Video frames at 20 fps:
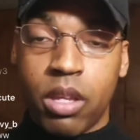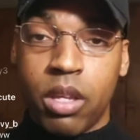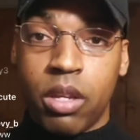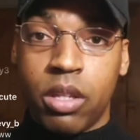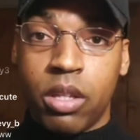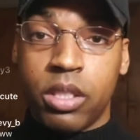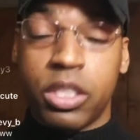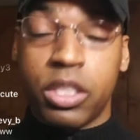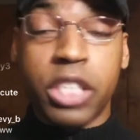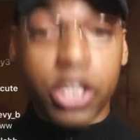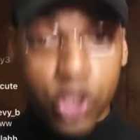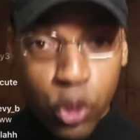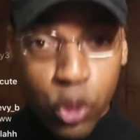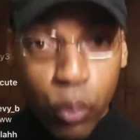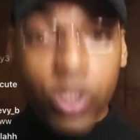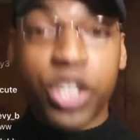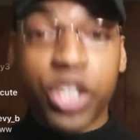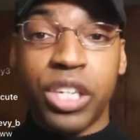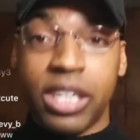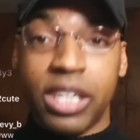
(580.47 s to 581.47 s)
Sister
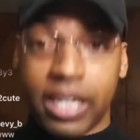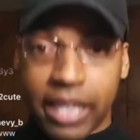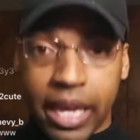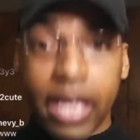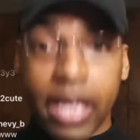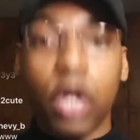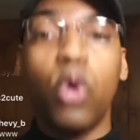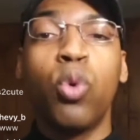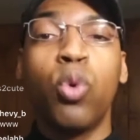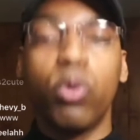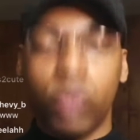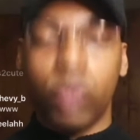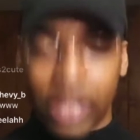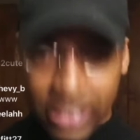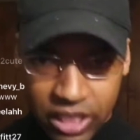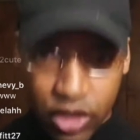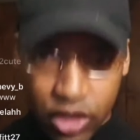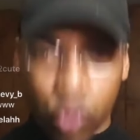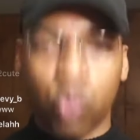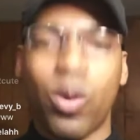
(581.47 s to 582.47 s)
Regina King, who is
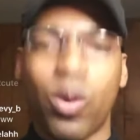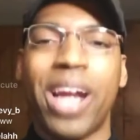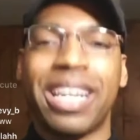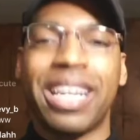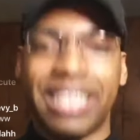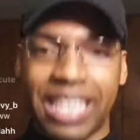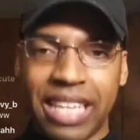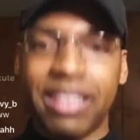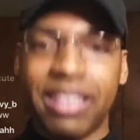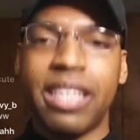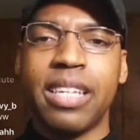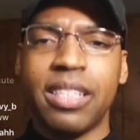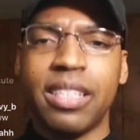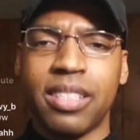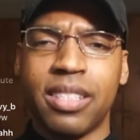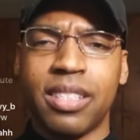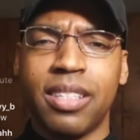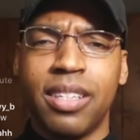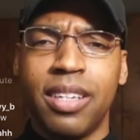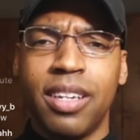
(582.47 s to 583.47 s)
directing this,